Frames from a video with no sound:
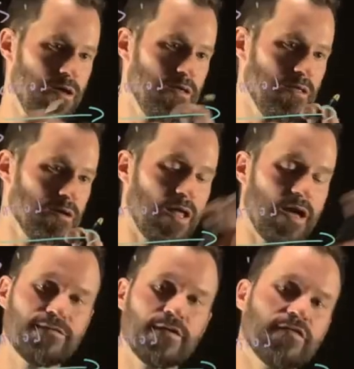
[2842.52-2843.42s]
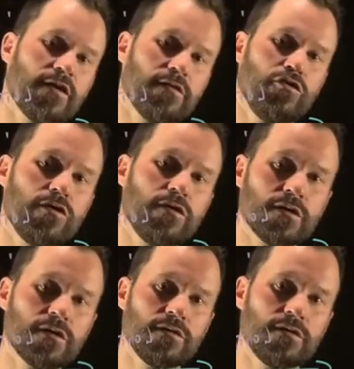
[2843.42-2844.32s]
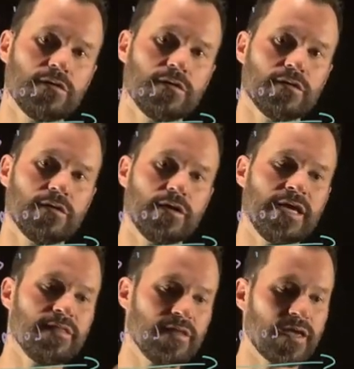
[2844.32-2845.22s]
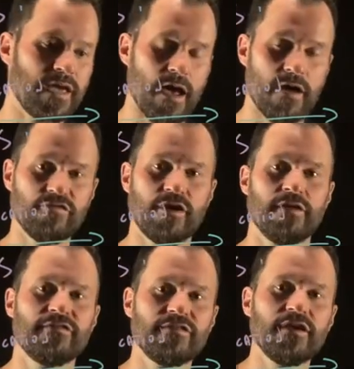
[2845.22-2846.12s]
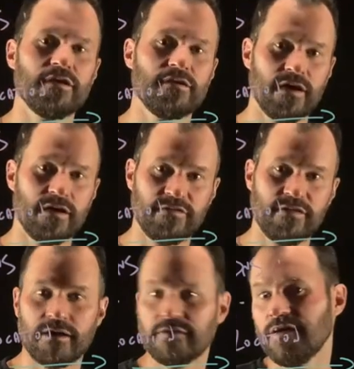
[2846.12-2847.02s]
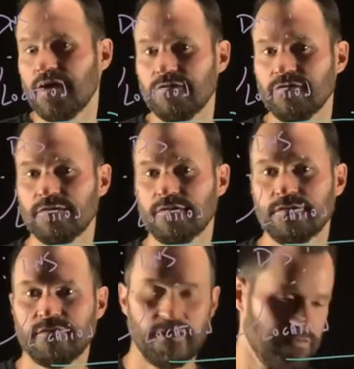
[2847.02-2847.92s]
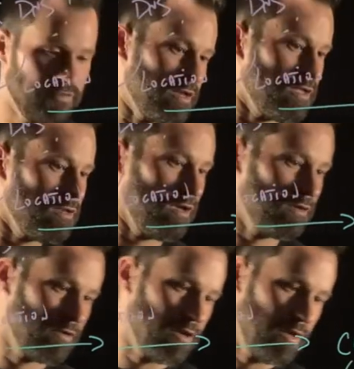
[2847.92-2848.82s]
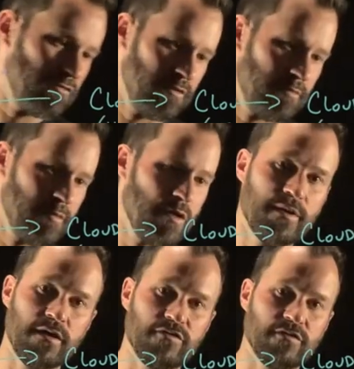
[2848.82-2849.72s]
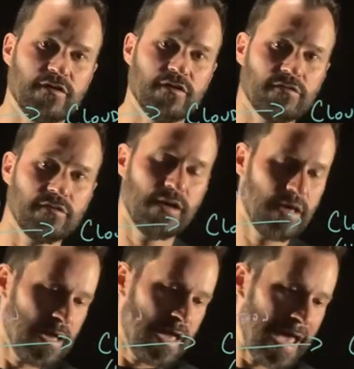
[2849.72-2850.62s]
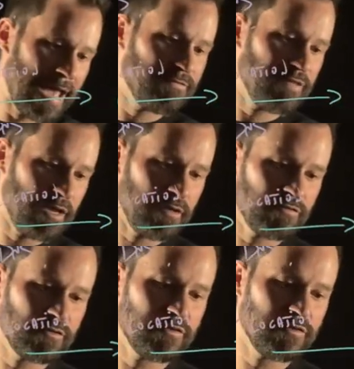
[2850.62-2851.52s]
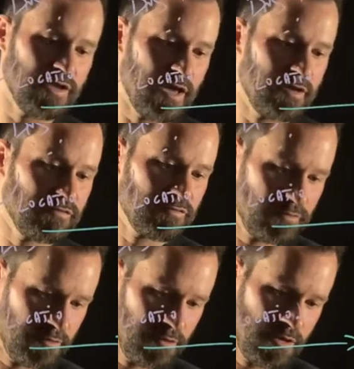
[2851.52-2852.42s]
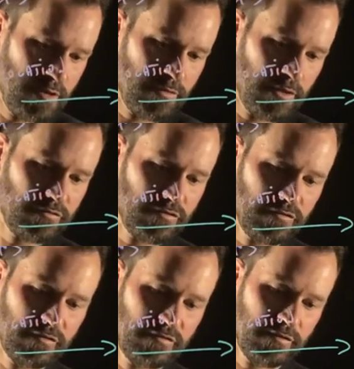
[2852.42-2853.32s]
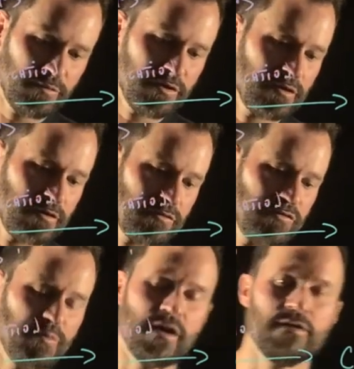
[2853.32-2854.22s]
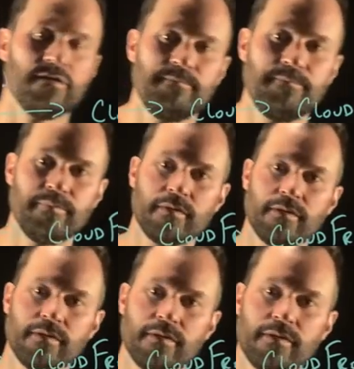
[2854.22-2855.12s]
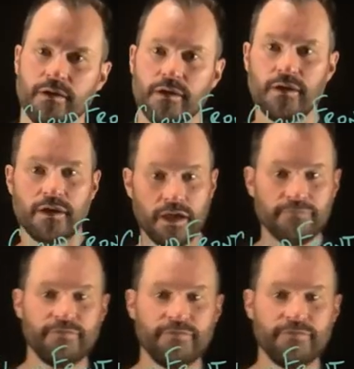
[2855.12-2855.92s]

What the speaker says: CloudFront's going to look in the cache and see, does that exist? Does that index.html page exist? And if the answer is yes, then it's just simply going to respond. If that